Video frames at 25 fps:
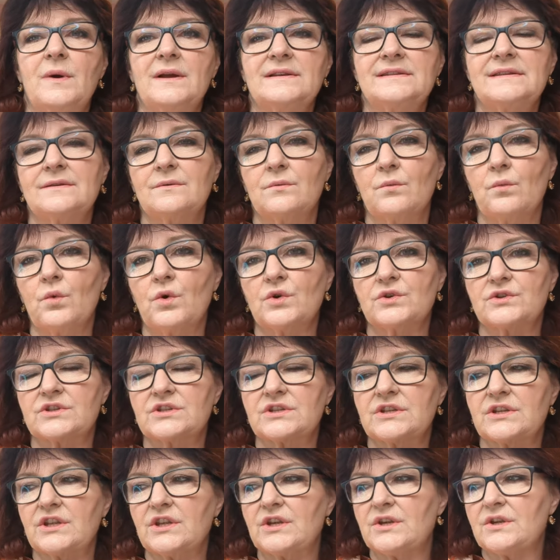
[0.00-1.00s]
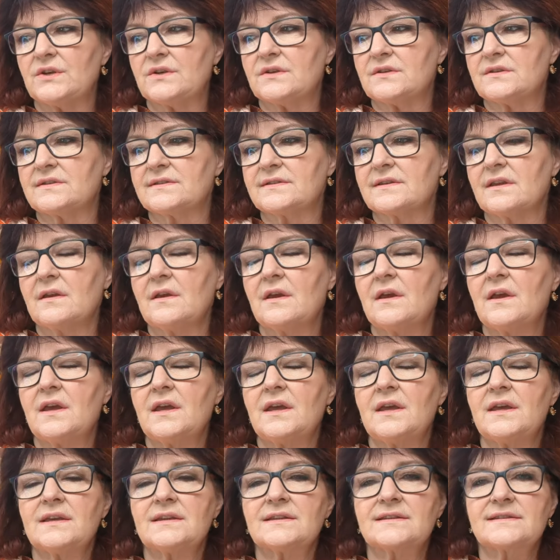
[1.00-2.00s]
I didn't want to use
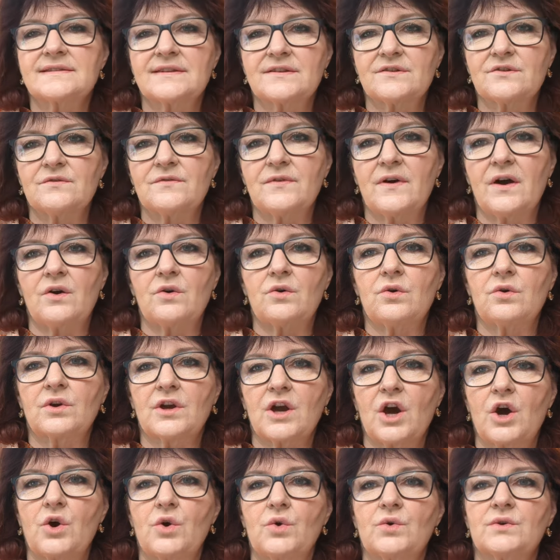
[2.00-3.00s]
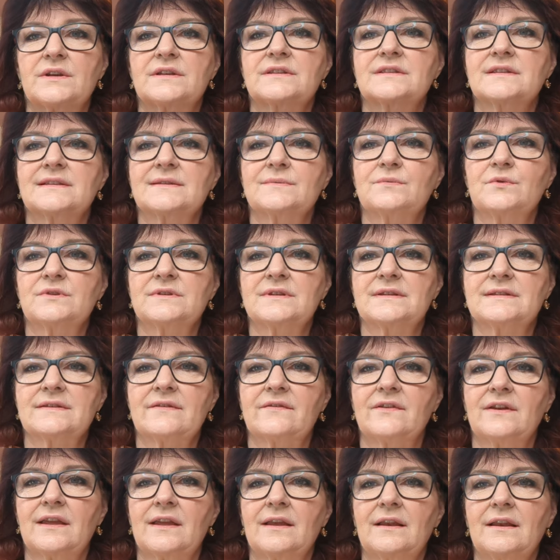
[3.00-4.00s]
silver or gold. I just wanted
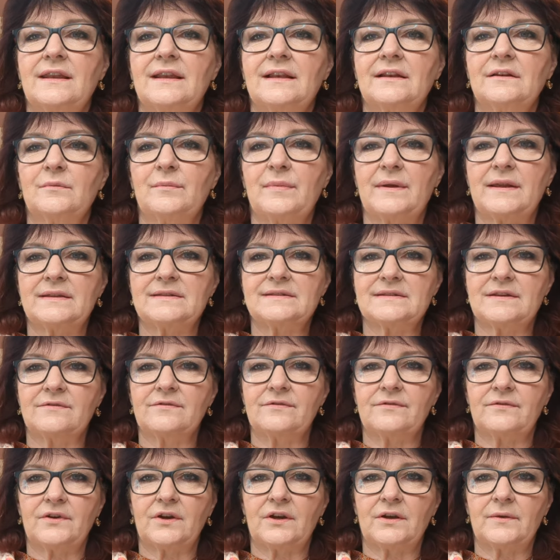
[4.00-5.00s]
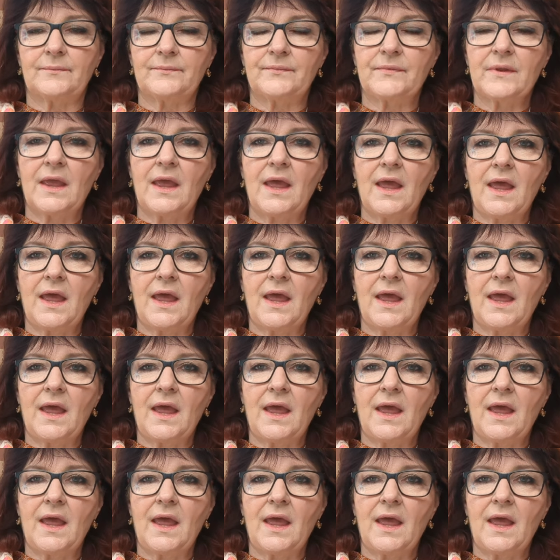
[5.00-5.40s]
something a little bit different.